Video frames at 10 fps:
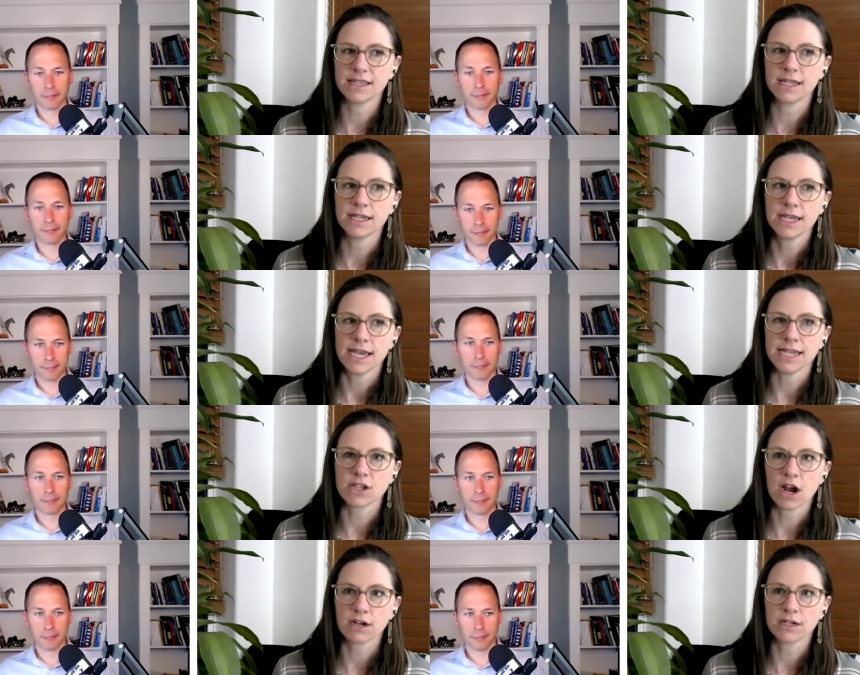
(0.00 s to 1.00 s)
Speaker 1: that it's
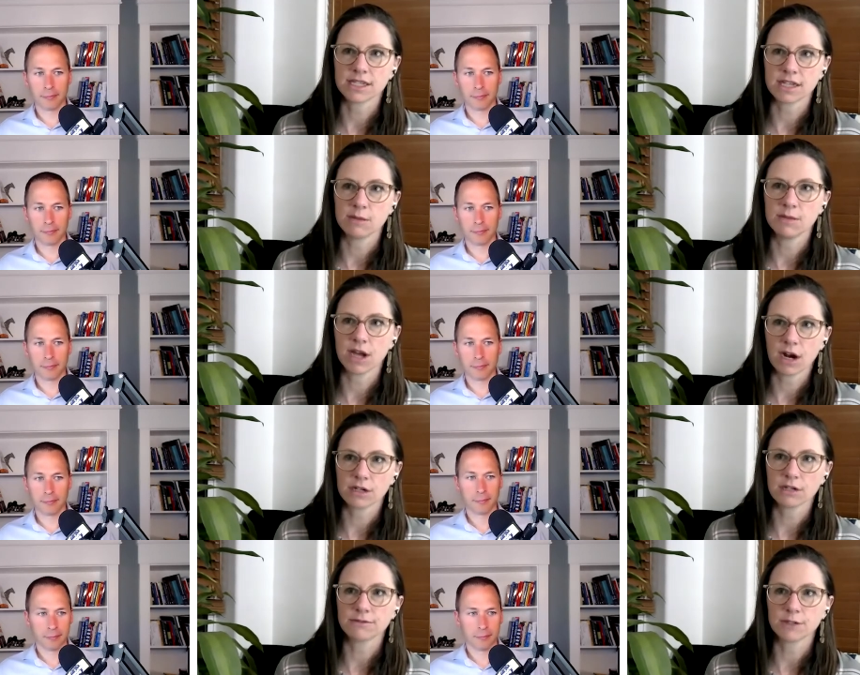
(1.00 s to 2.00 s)
hard. It's going to be
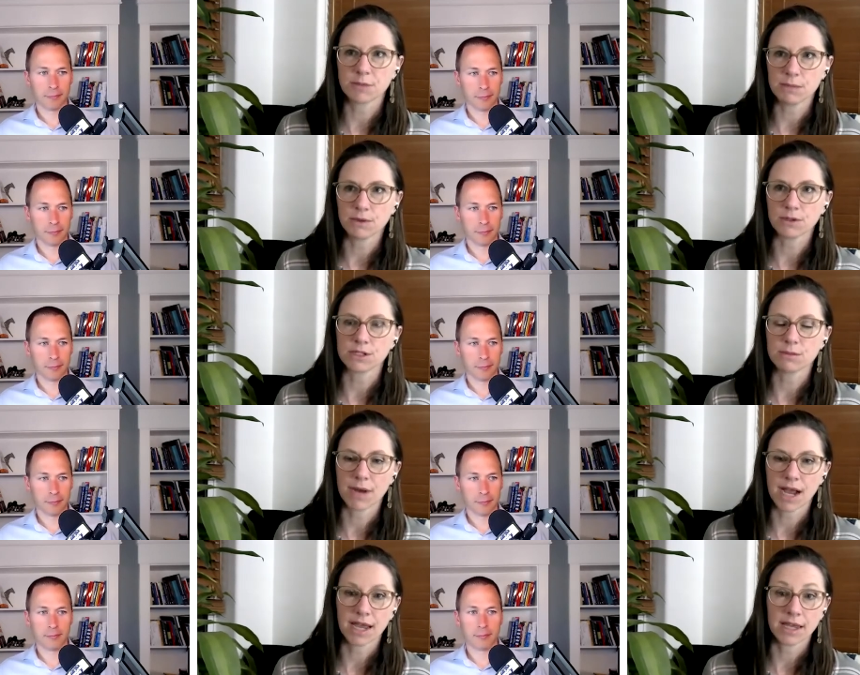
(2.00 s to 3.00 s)
harder for people to
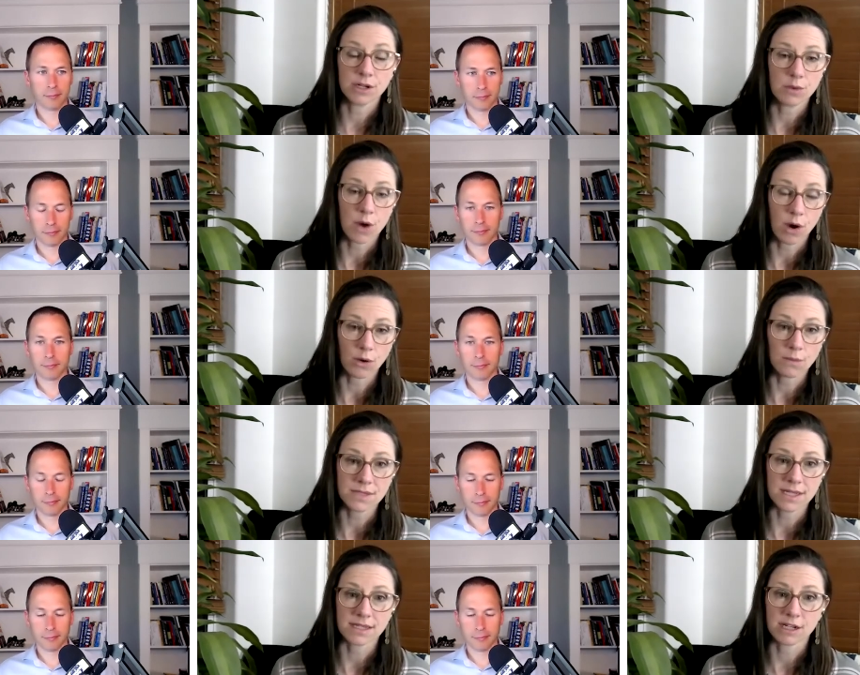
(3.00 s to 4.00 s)
buy new homes.
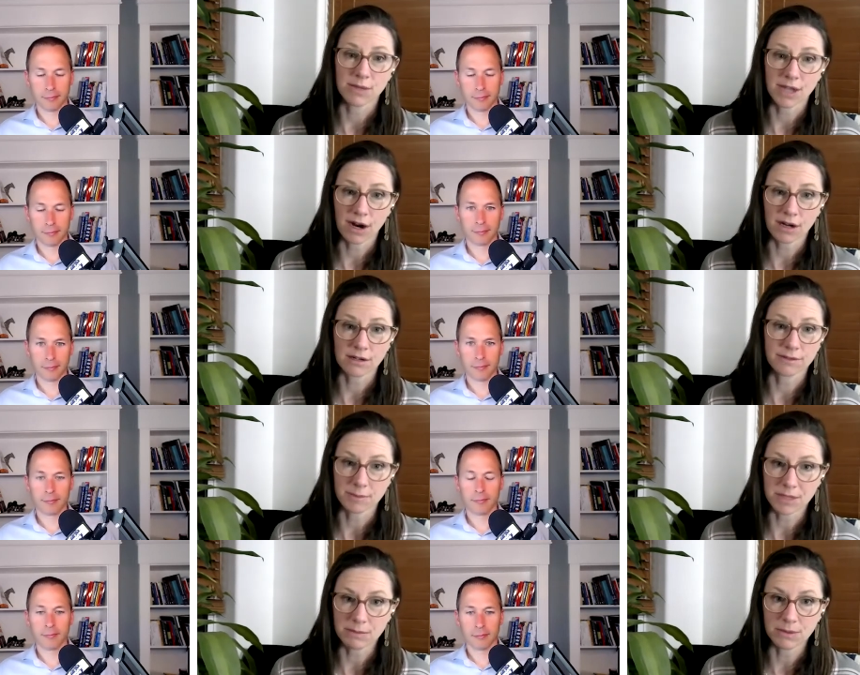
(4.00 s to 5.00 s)
It's going to be harder for
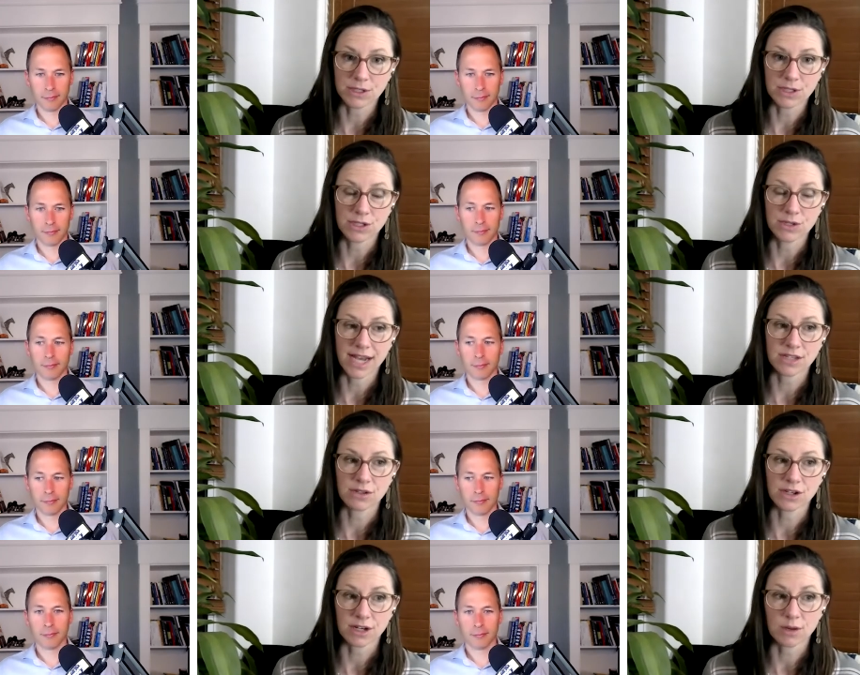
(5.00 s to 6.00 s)
people to do that. So
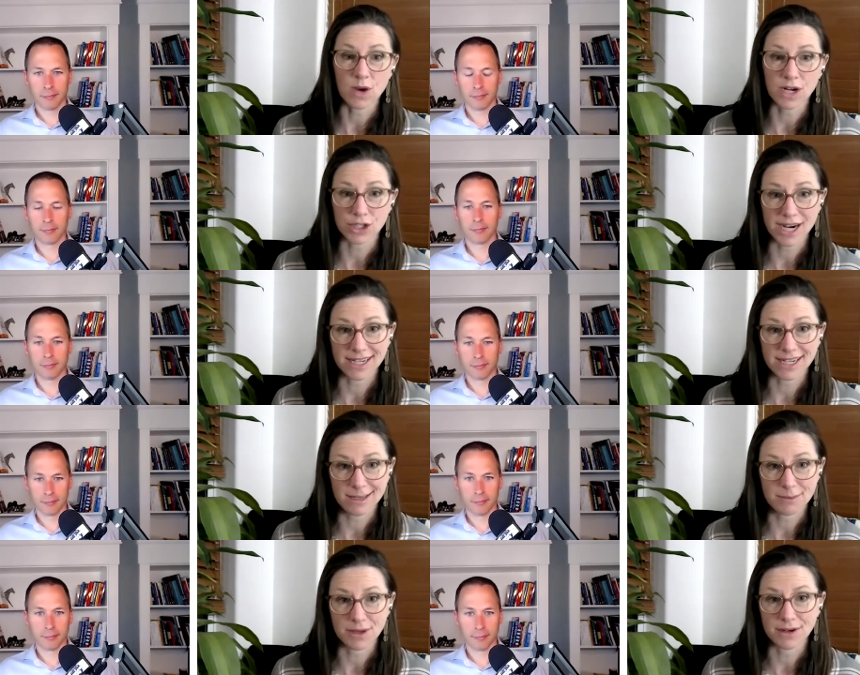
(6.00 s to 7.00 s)
they're going to want to try to
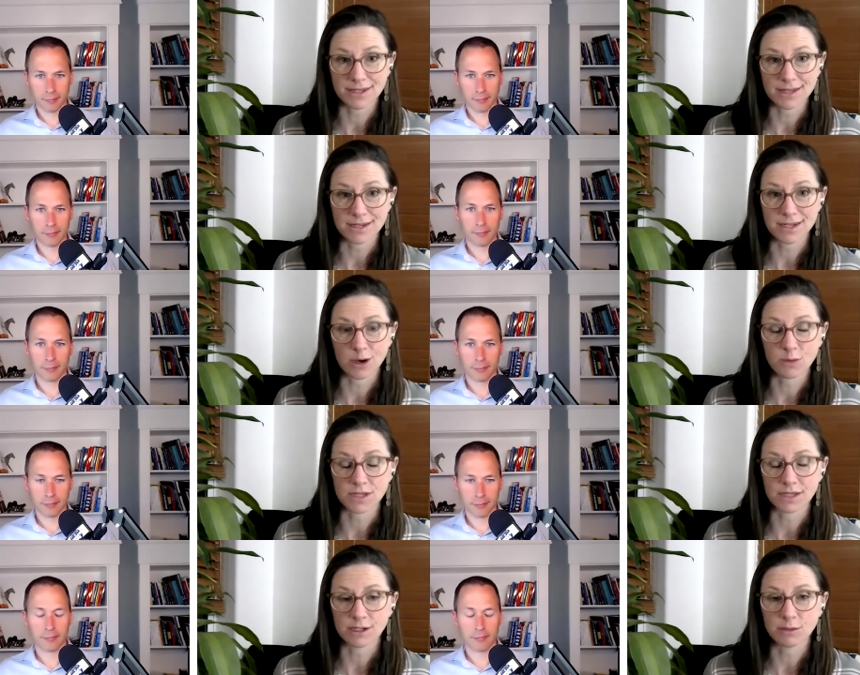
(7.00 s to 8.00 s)
keep their existing homes
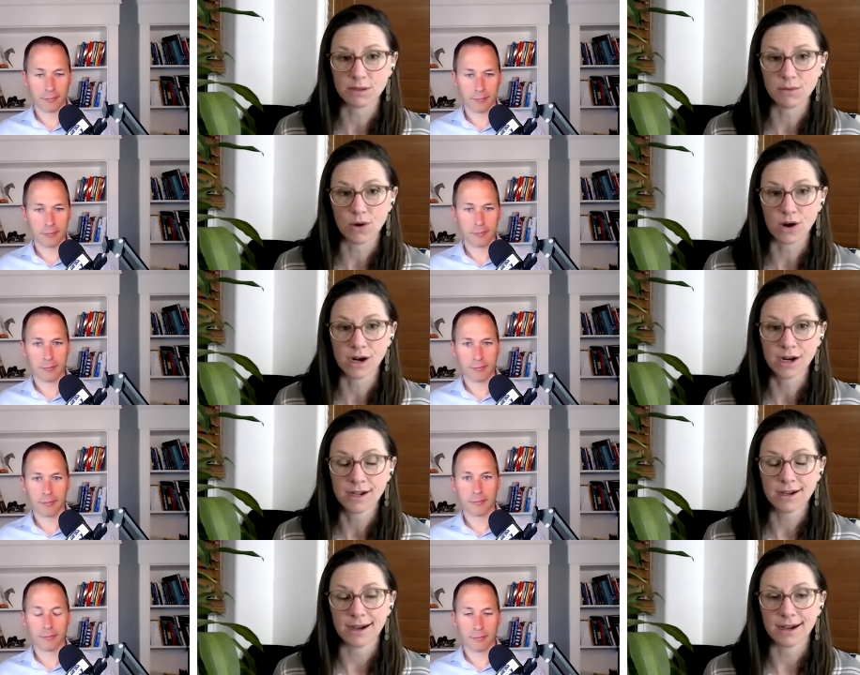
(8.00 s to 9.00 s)
a little bit more.
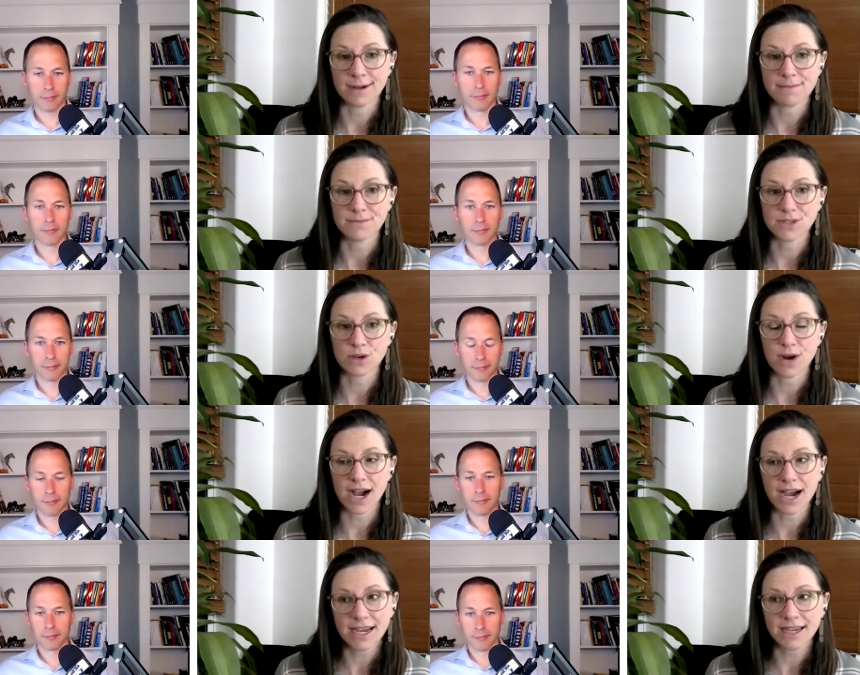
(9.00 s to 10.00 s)
Um, so
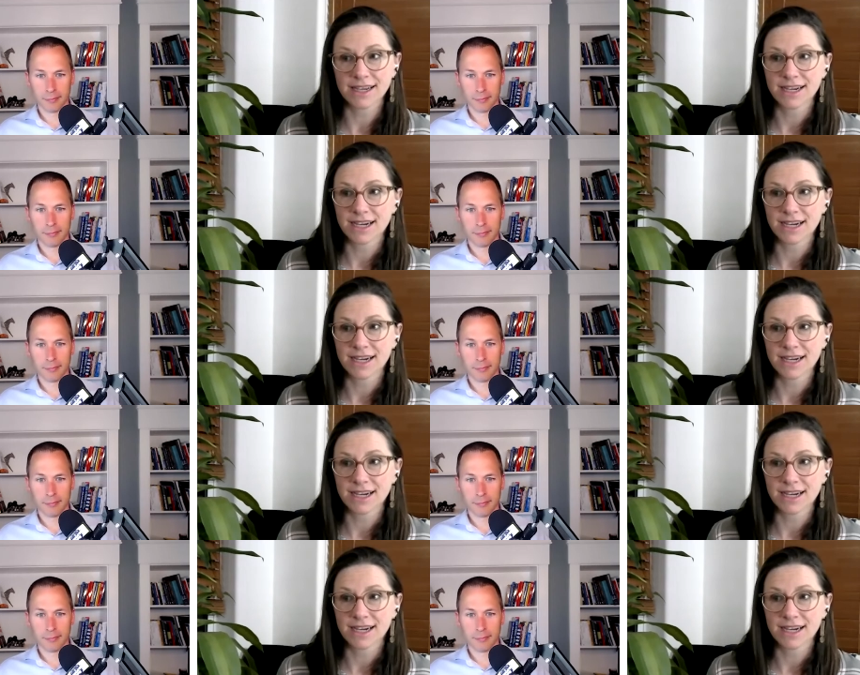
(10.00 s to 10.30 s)
I,